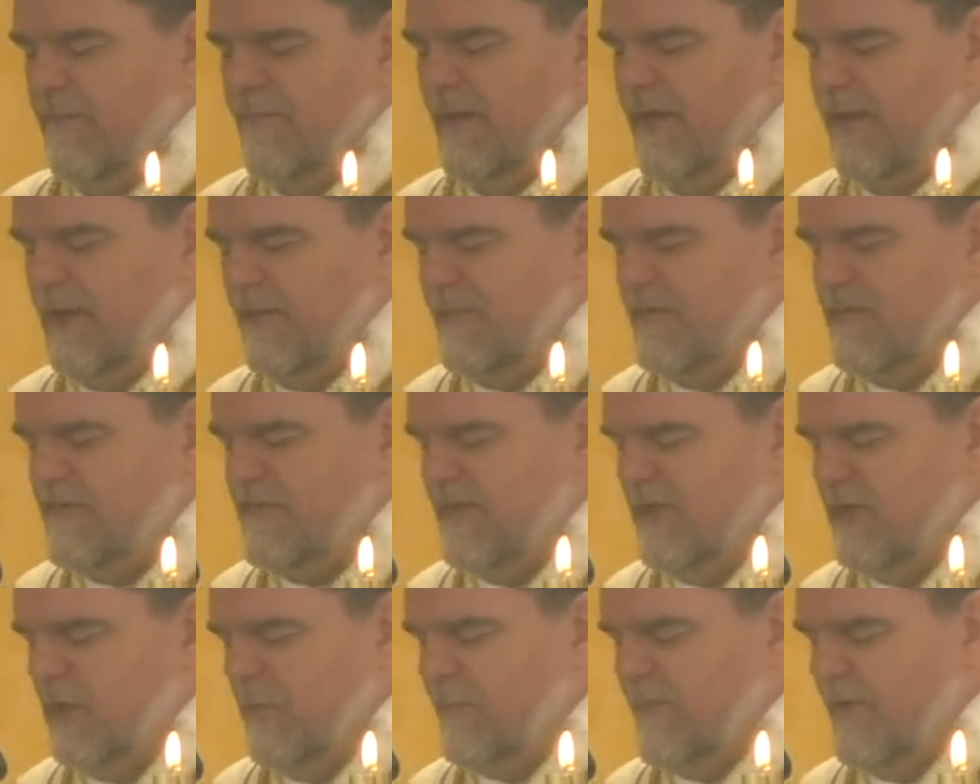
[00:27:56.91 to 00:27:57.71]
making the
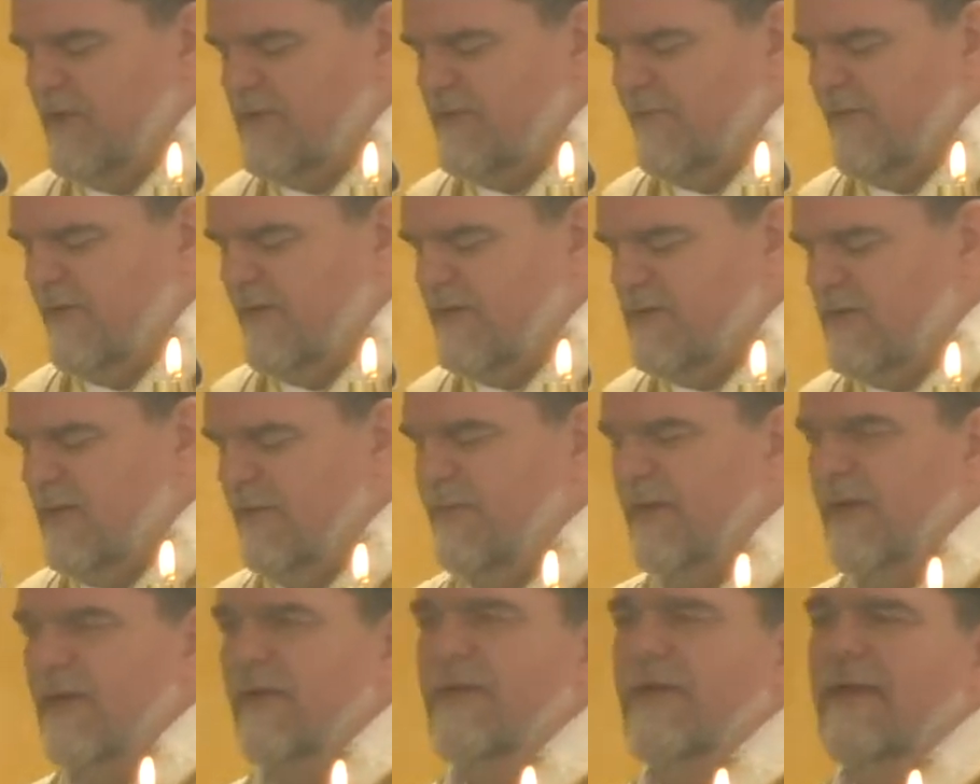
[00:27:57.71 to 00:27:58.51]
centerpiece of our
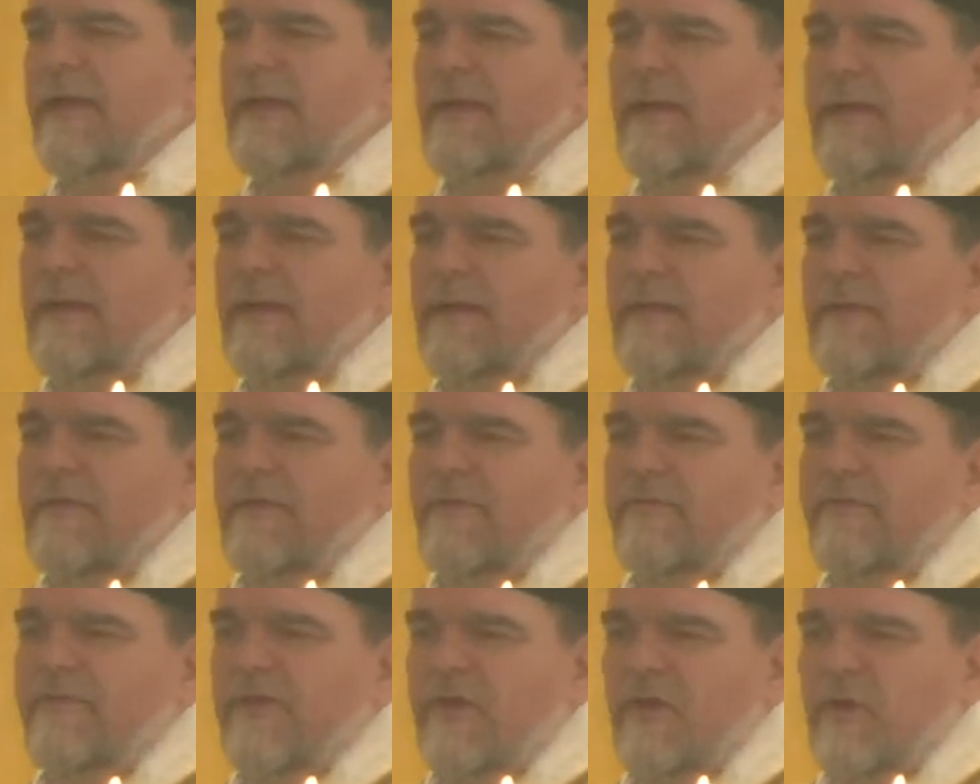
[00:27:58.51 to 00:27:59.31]
seminary,
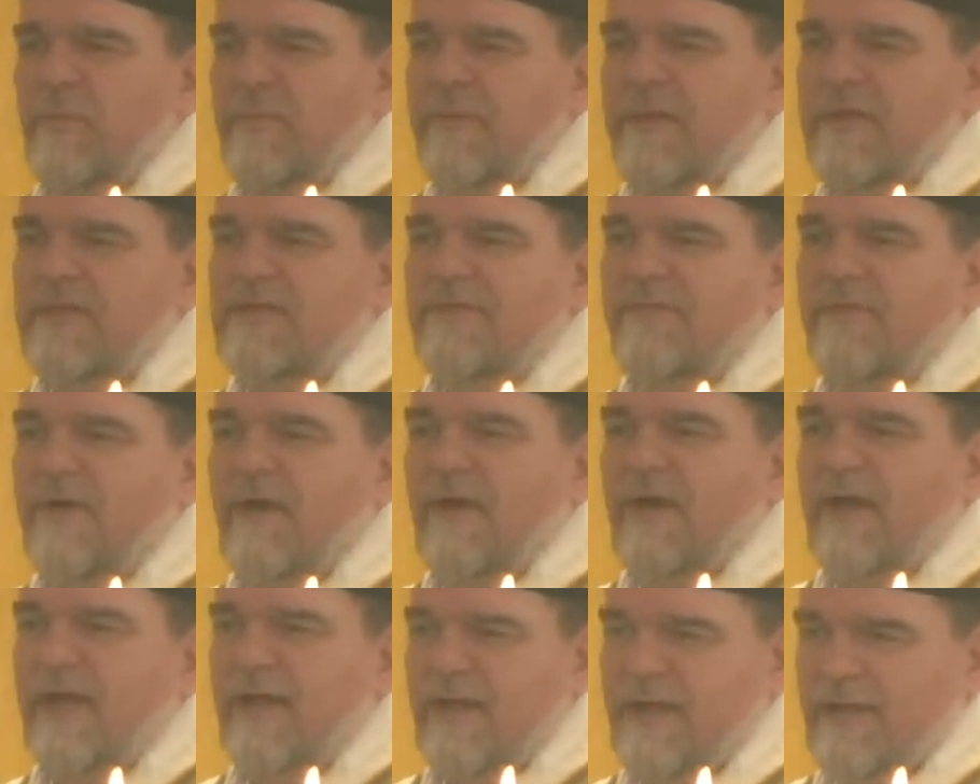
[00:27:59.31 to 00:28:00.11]
the centerpiece of
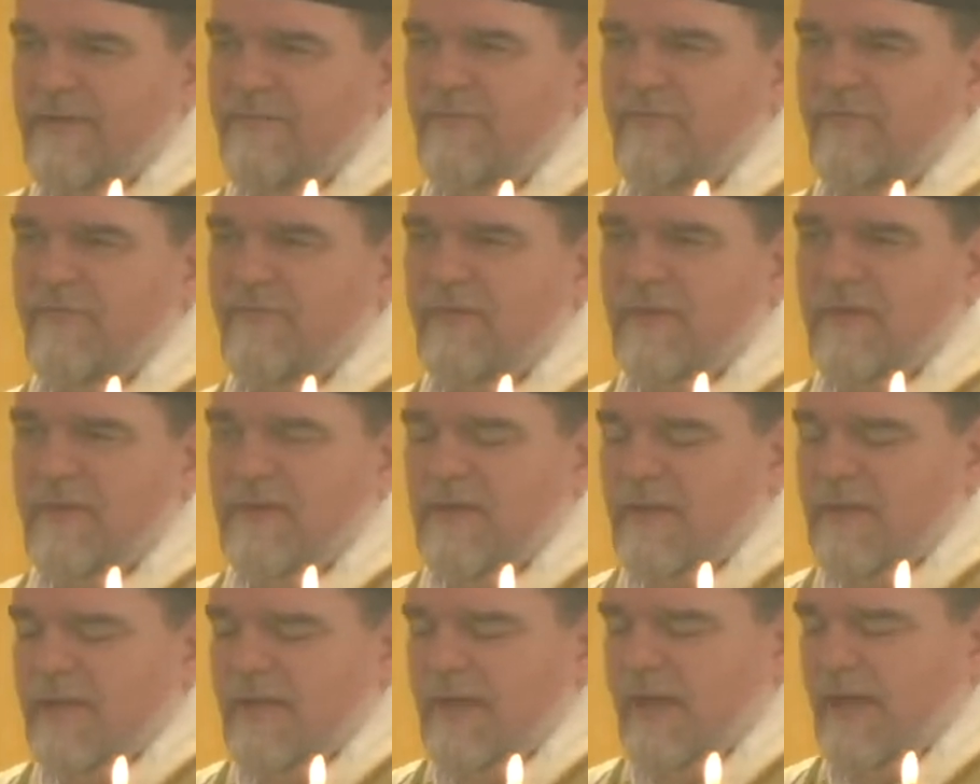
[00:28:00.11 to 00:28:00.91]
our lives.
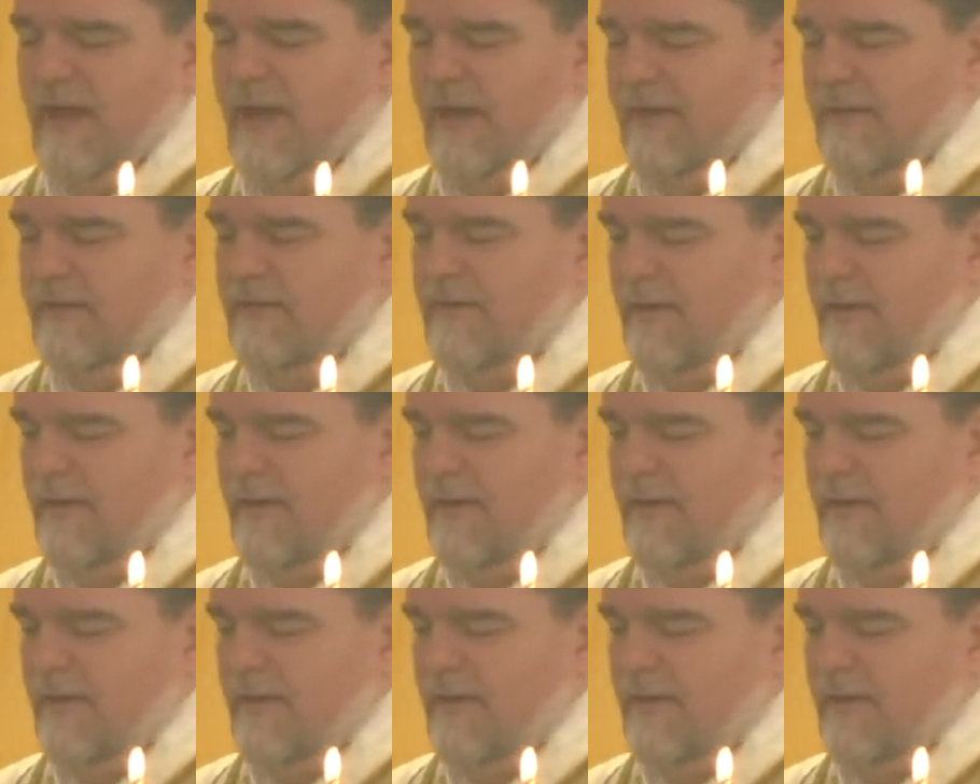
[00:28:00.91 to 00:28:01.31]
And,